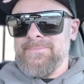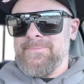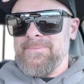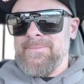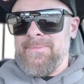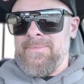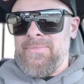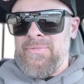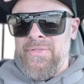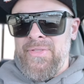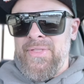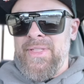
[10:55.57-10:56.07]

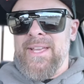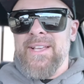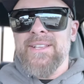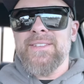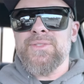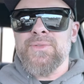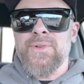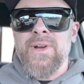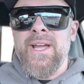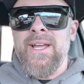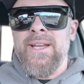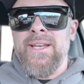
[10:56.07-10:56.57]

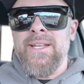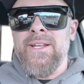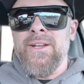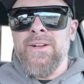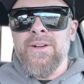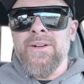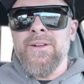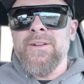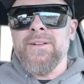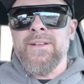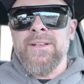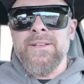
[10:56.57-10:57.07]
this right
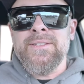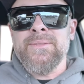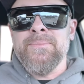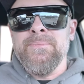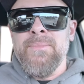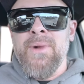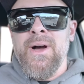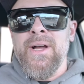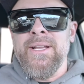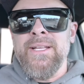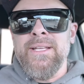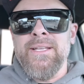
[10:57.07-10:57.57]
here is
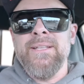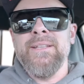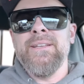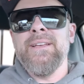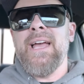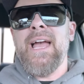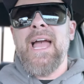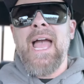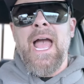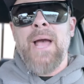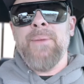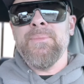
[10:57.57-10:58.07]
money
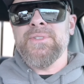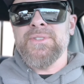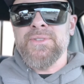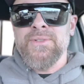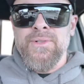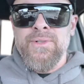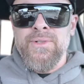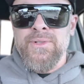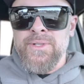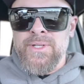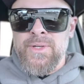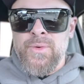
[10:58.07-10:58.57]

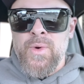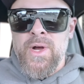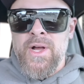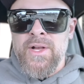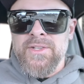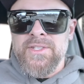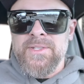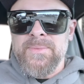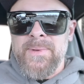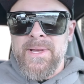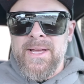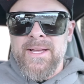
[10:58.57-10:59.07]
absolutely well
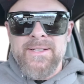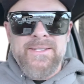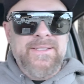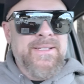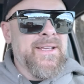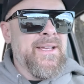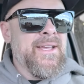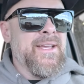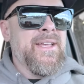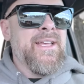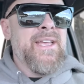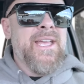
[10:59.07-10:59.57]
spent.
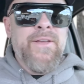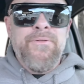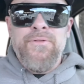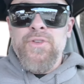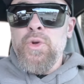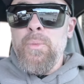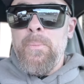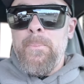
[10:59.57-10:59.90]
If you